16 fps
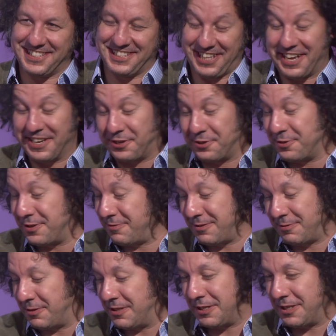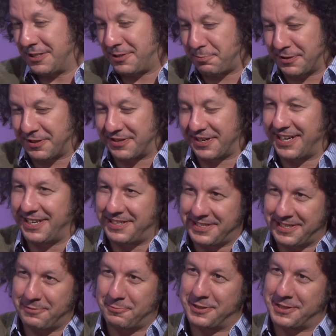Thank you. It's been great.
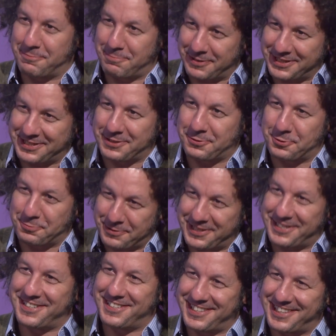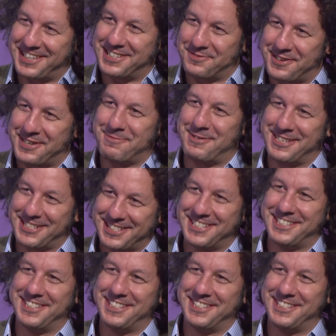It was a pleasure to be here. Thanks very much.